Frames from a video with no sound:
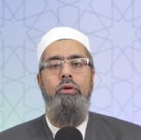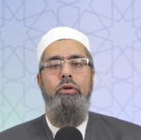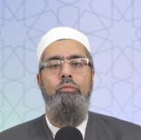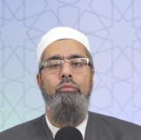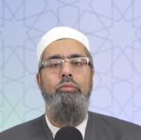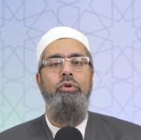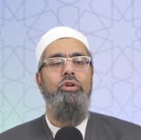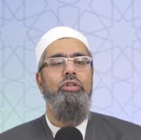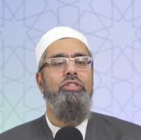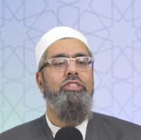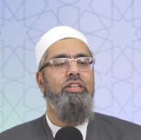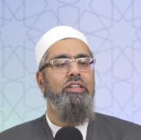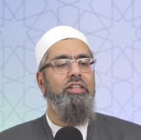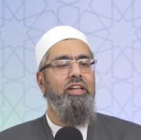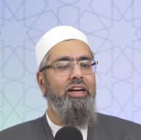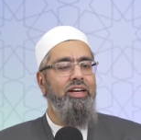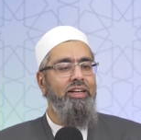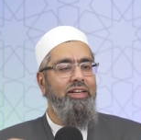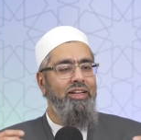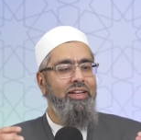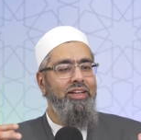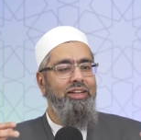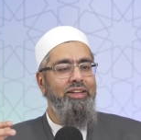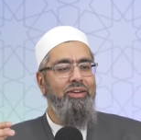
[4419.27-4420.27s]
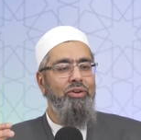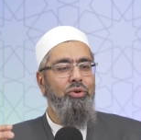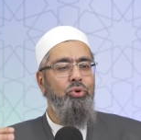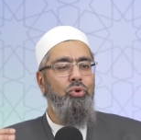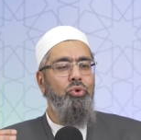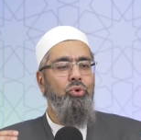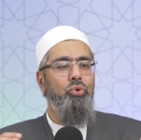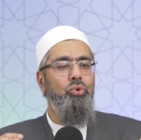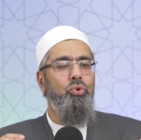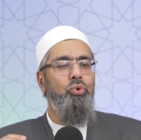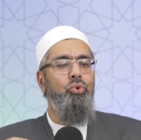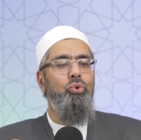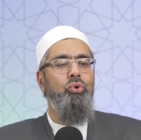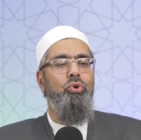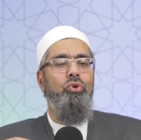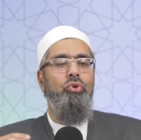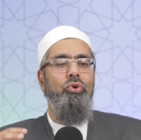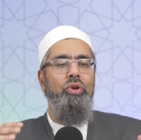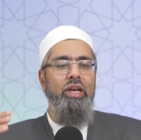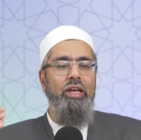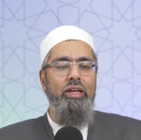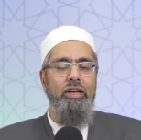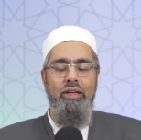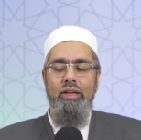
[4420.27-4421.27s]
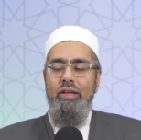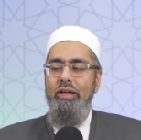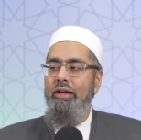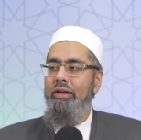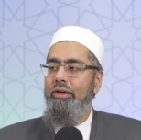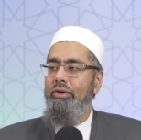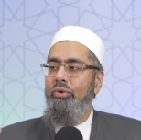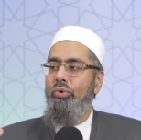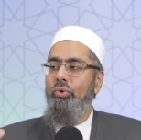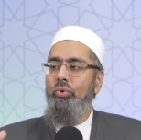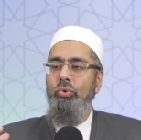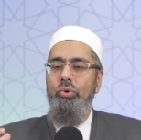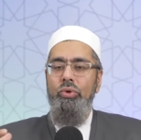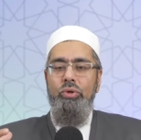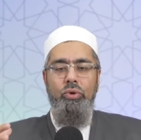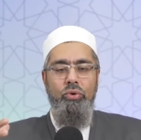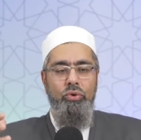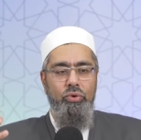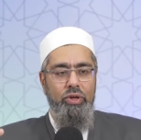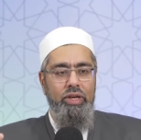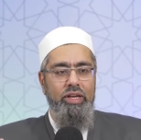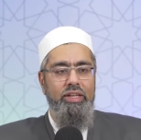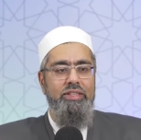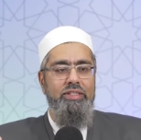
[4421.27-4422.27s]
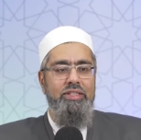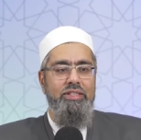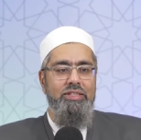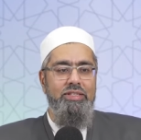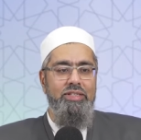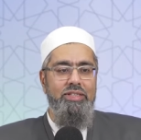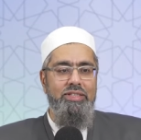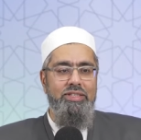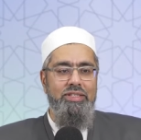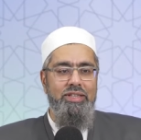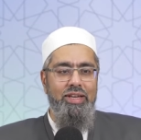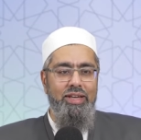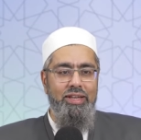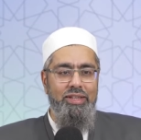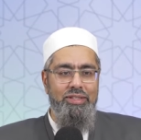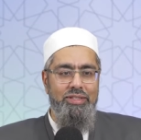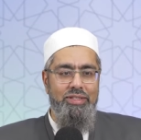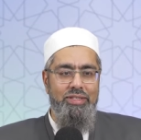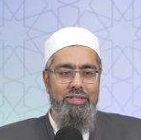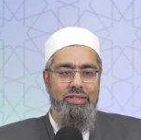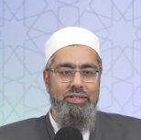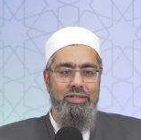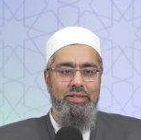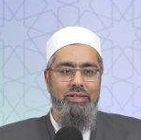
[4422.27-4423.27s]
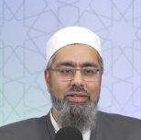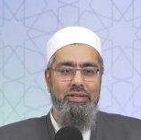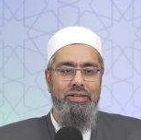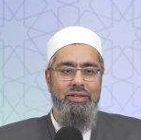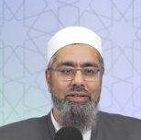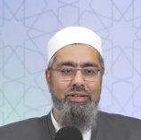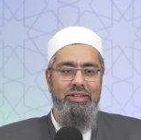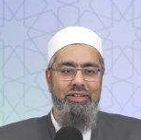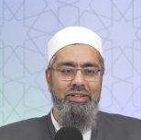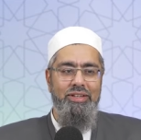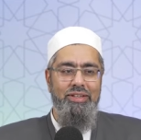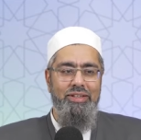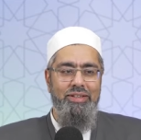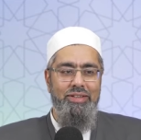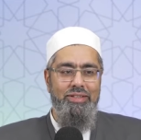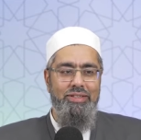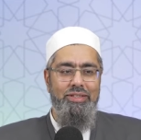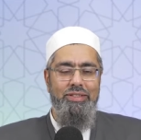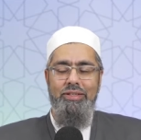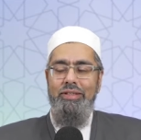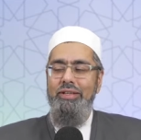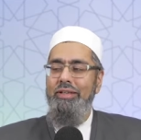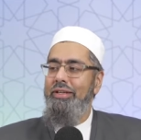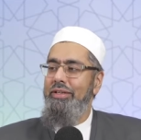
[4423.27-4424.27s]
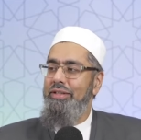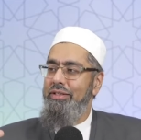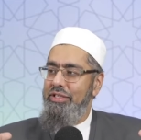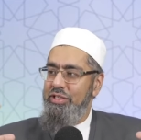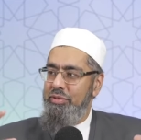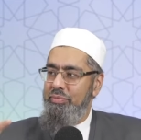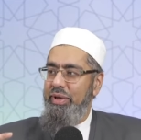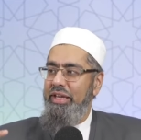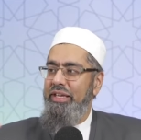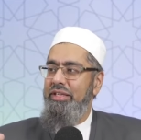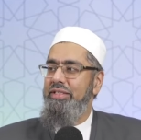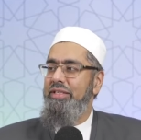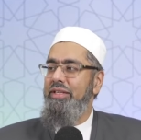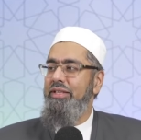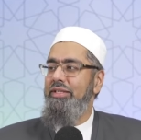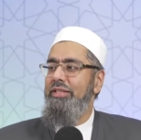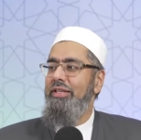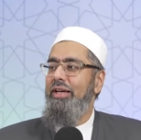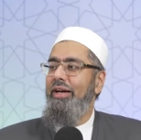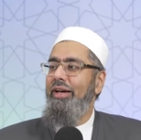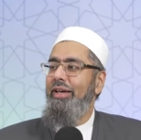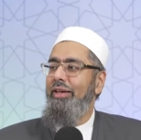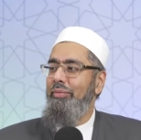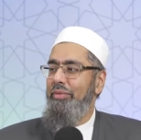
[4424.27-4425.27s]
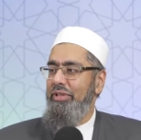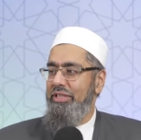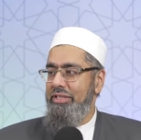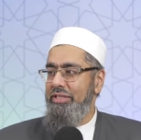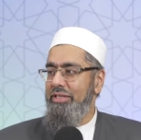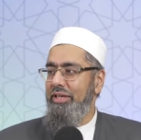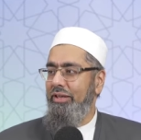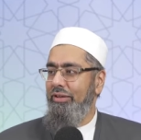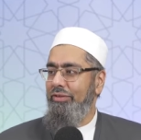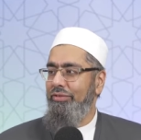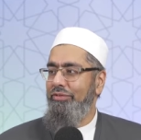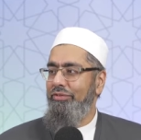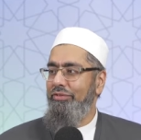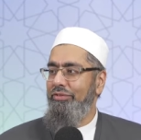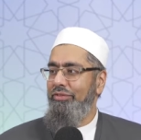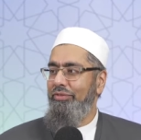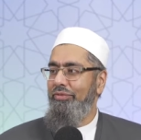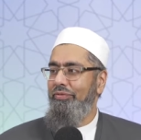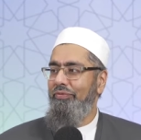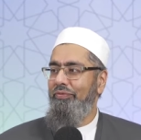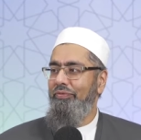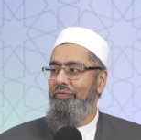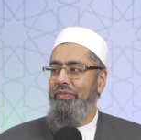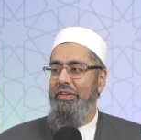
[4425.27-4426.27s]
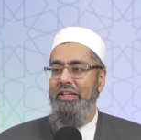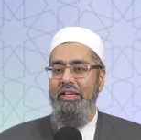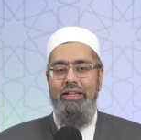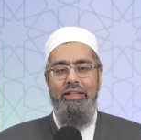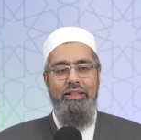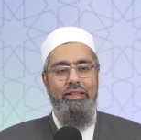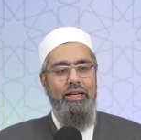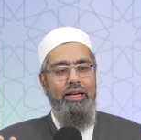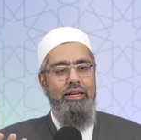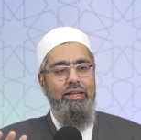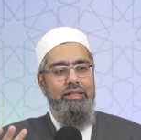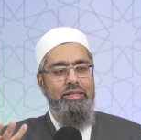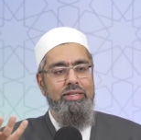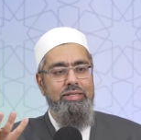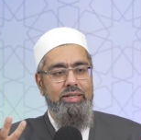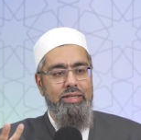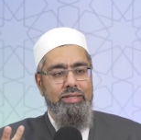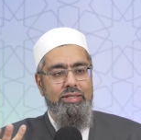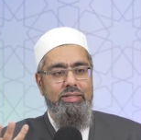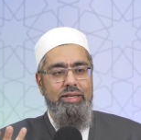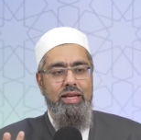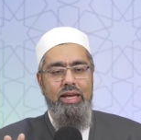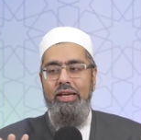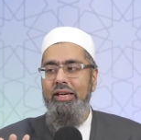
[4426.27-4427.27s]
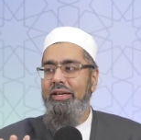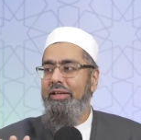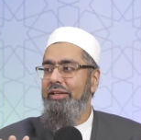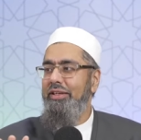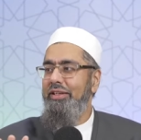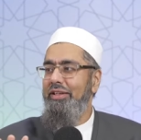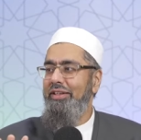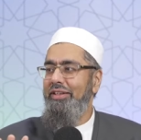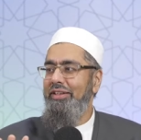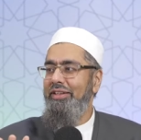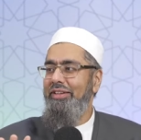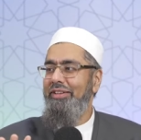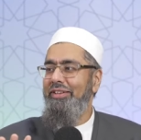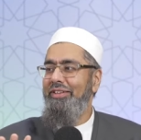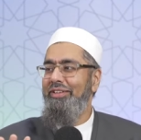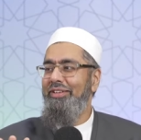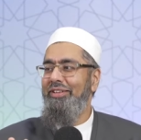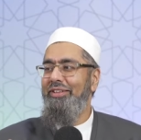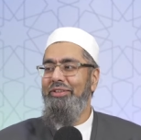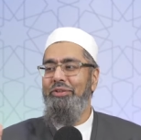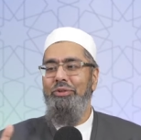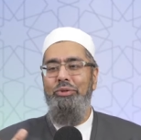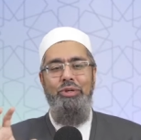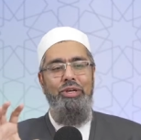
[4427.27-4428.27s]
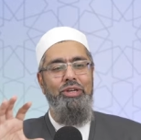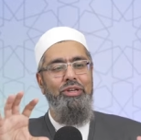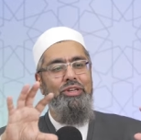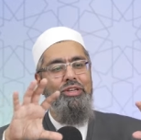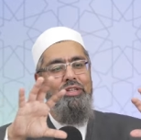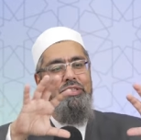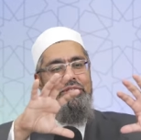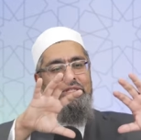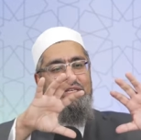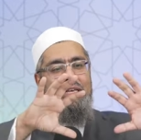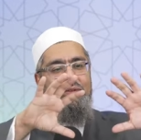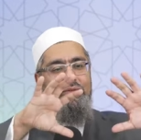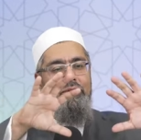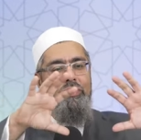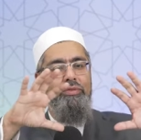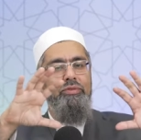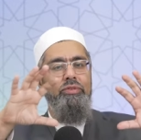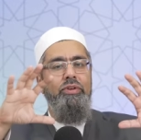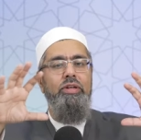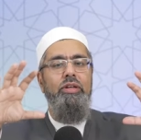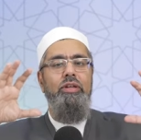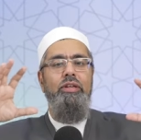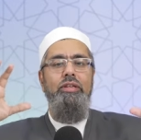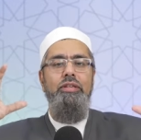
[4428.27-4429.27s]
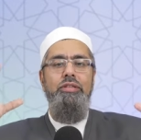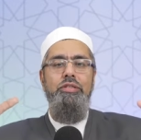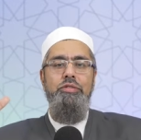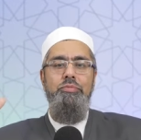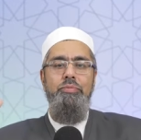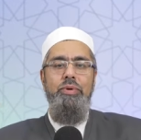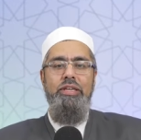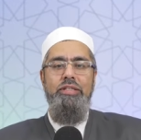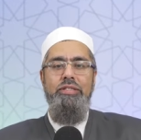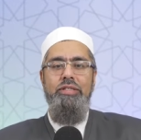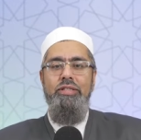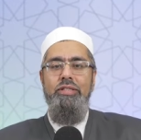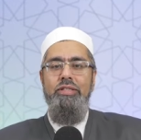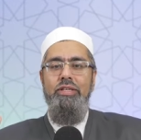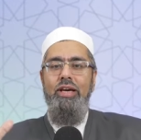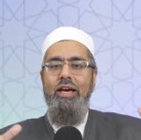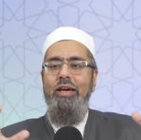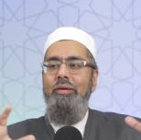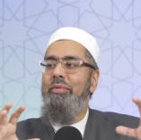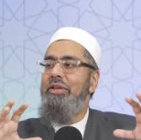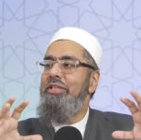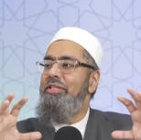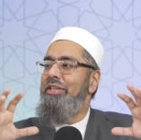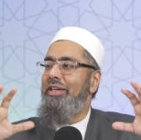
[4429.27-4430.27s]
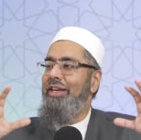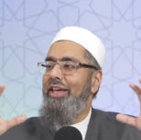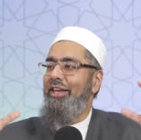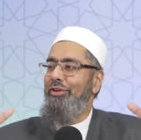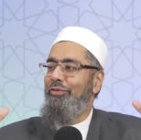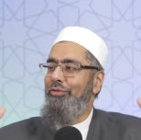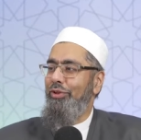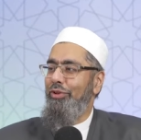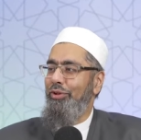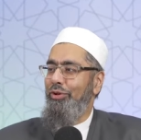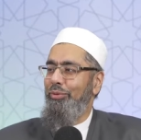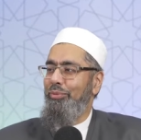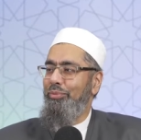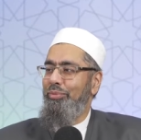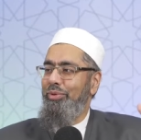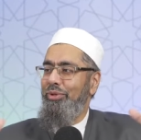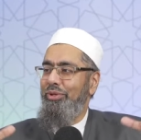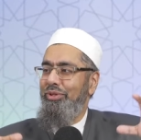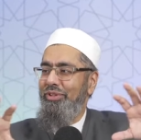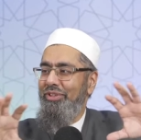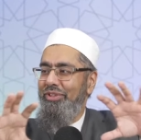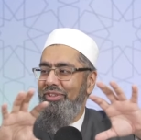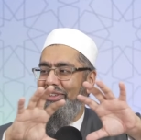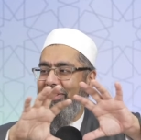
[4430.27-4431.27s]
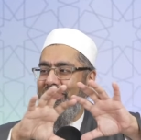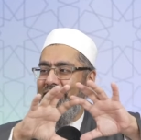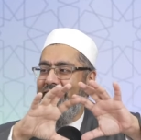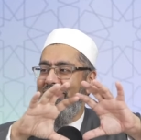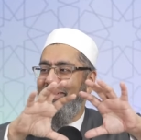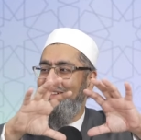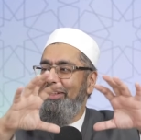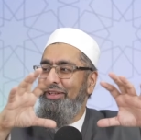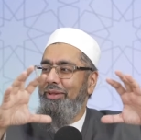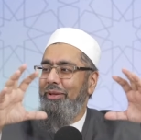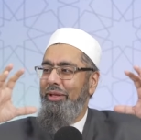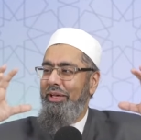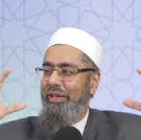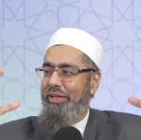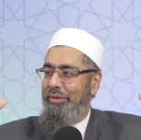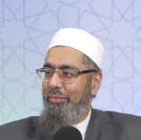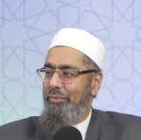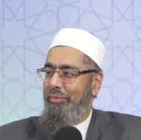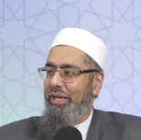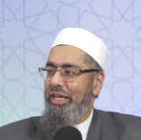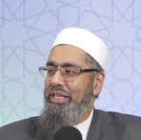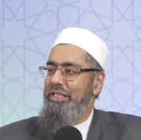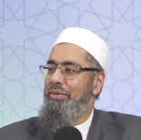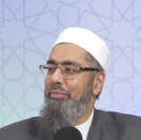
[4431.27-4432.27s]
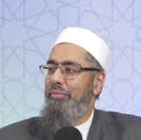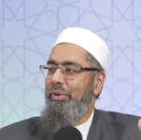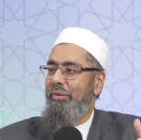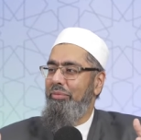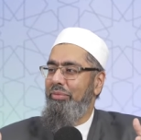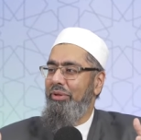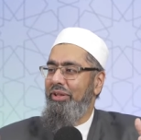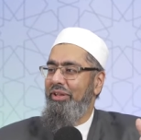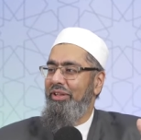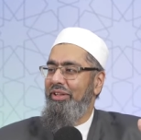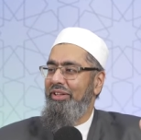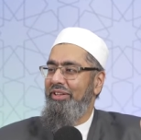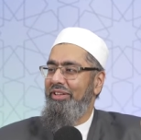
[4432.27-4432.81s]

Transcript: Because Allah, who create, who creates and sustains space and time itself, that is sustained. You can conceive of space and time as an envelope, as a, little, as a bubble.